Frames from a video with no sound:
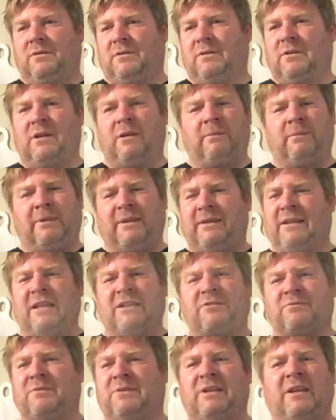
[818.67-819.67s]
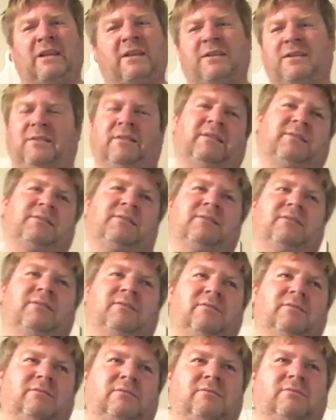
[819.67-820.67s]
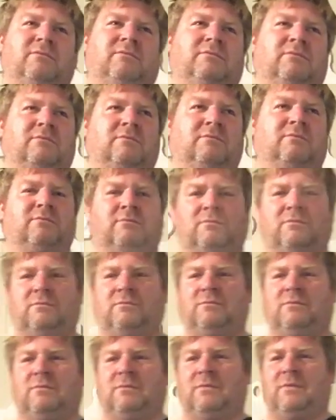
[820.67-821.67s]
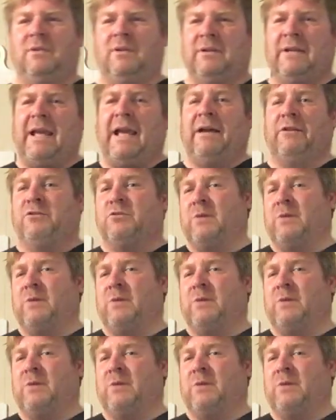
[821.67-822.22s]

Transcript: I mean, that's ridiculous. Now,